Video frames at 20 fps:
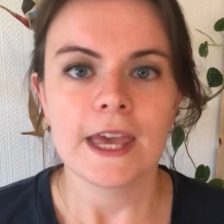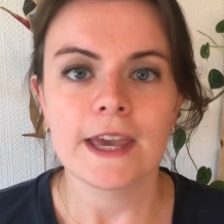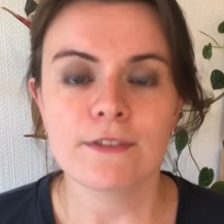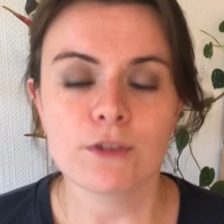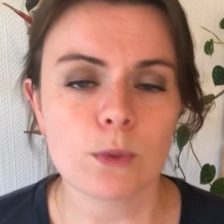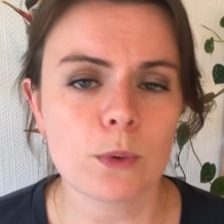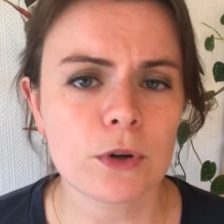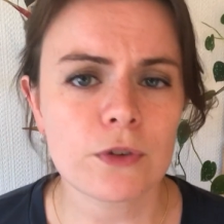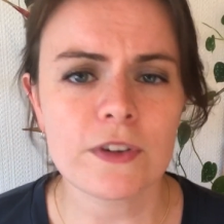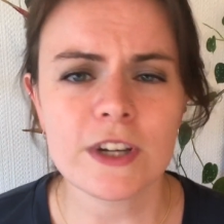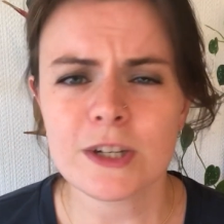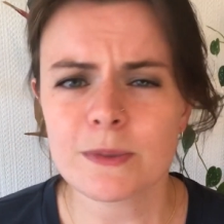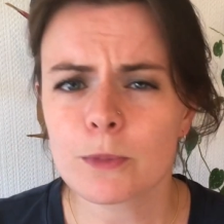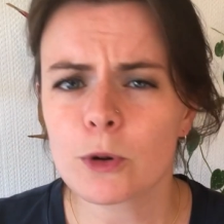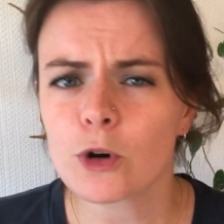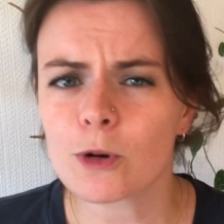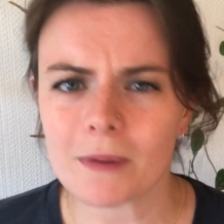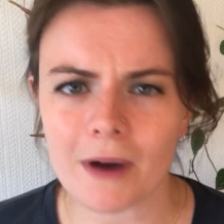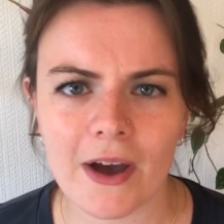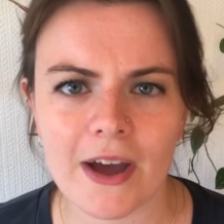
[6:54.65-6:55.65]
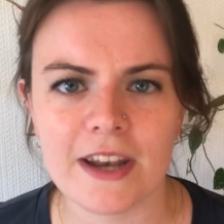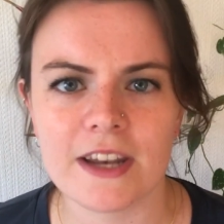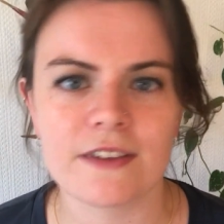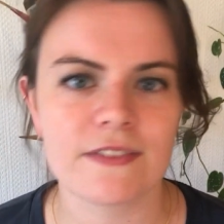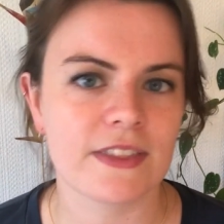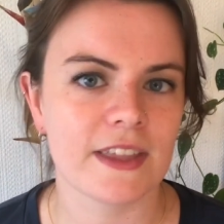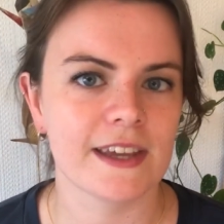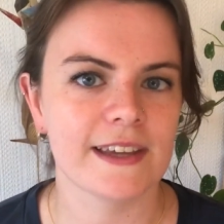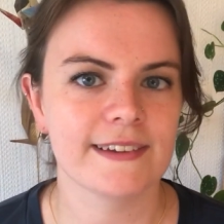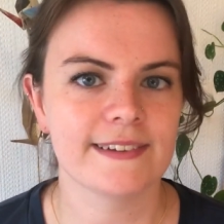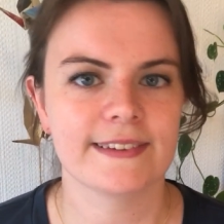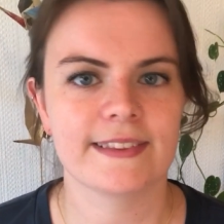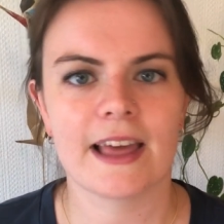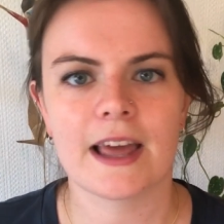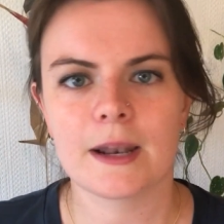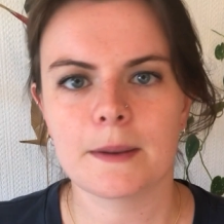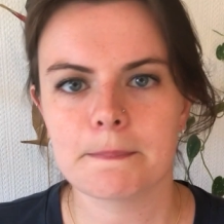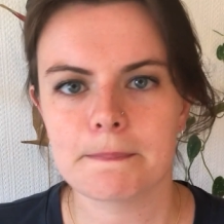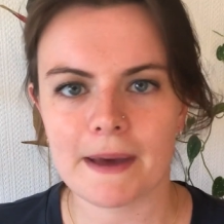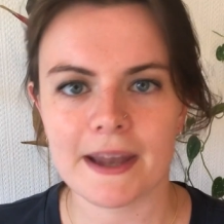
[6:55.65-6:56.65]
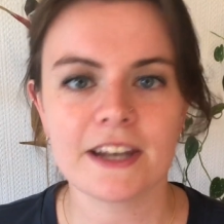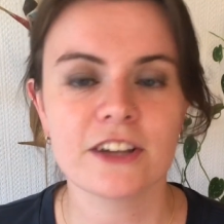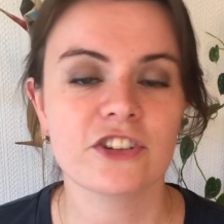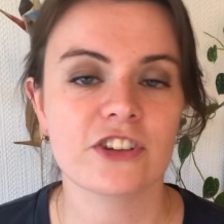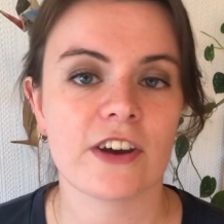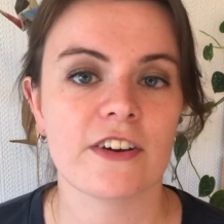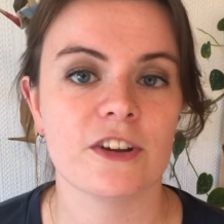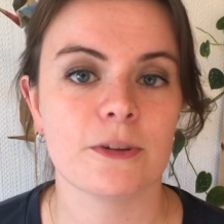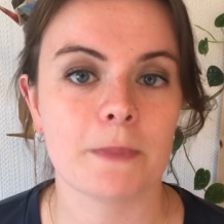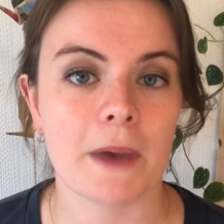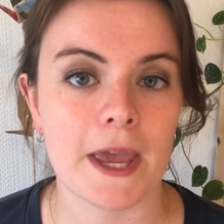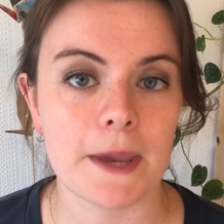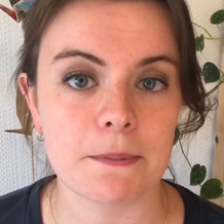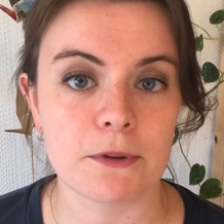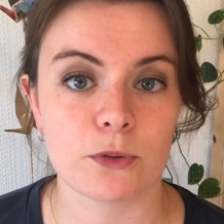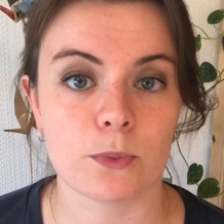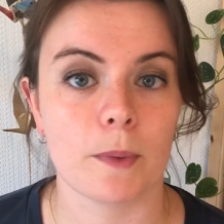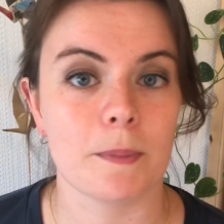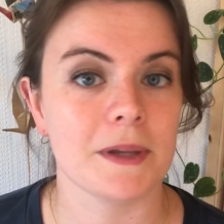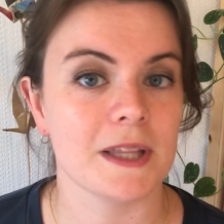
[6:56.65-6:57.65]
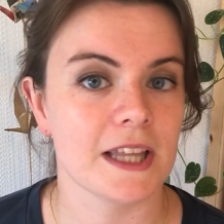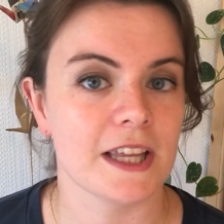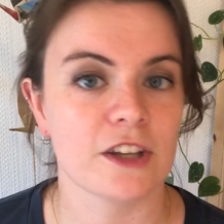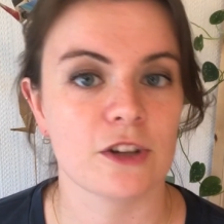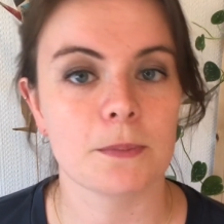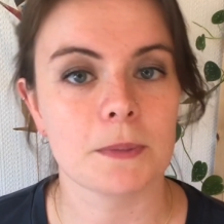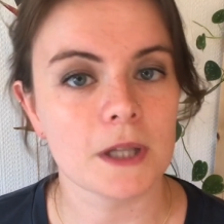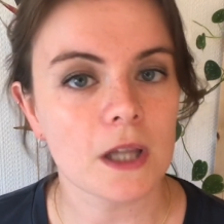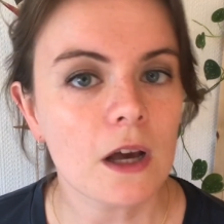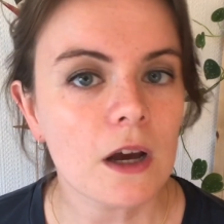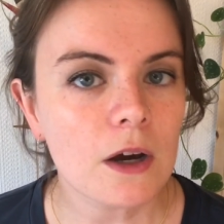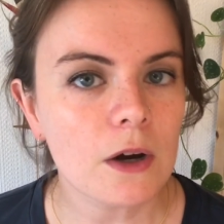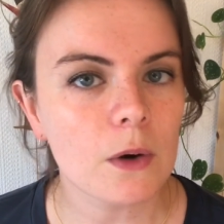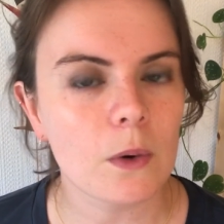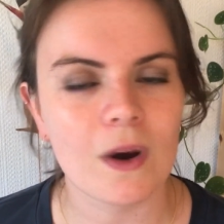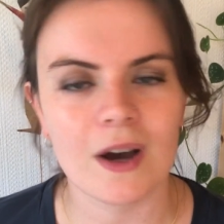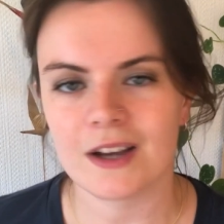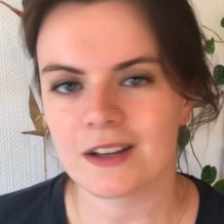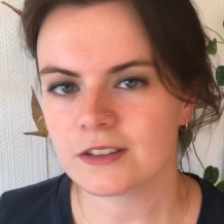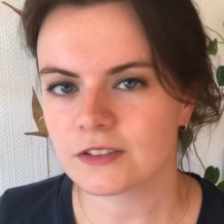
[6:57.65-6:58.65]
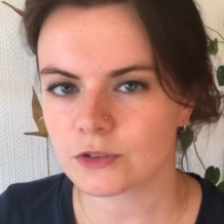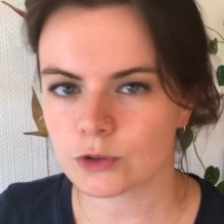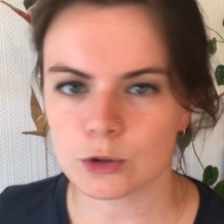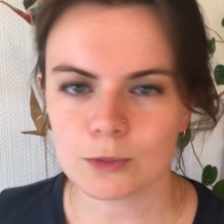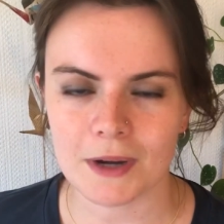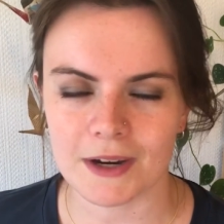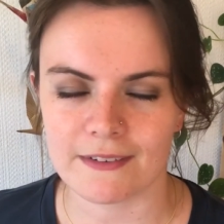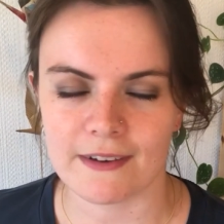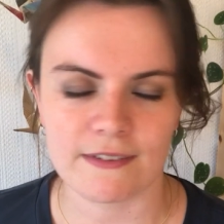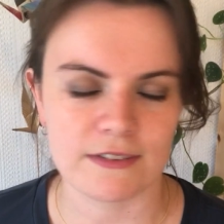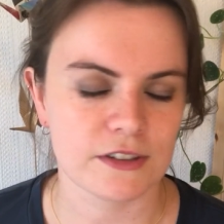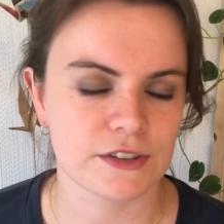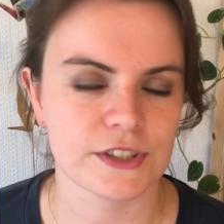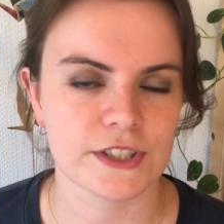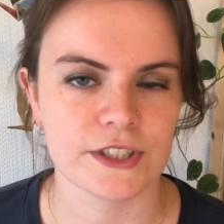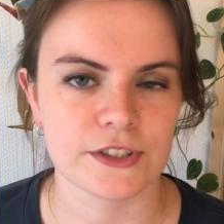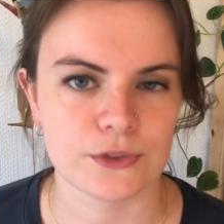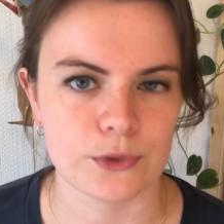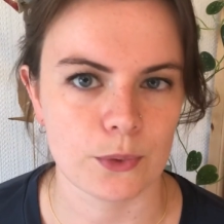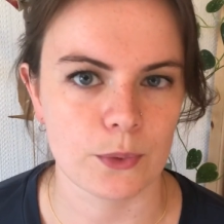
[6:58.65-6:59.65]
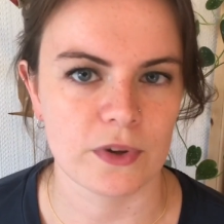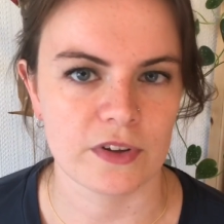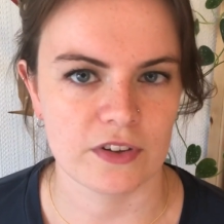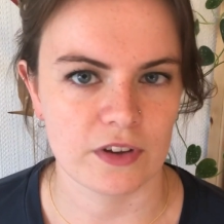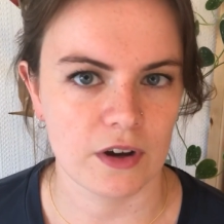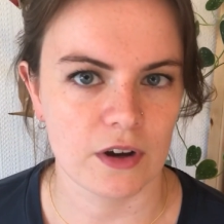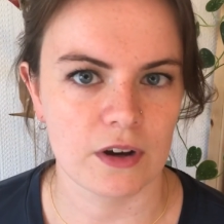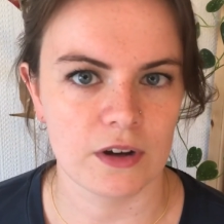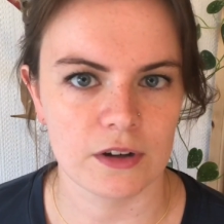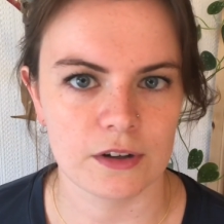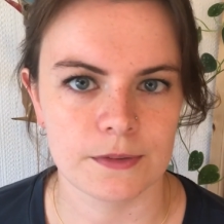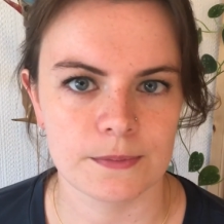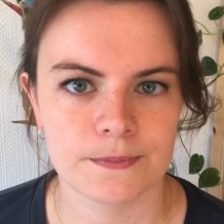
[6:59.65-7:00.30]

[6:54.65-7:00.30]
If you want to read more about any of this, then Ben and Jerry's papers will be linked below, as all my references always are.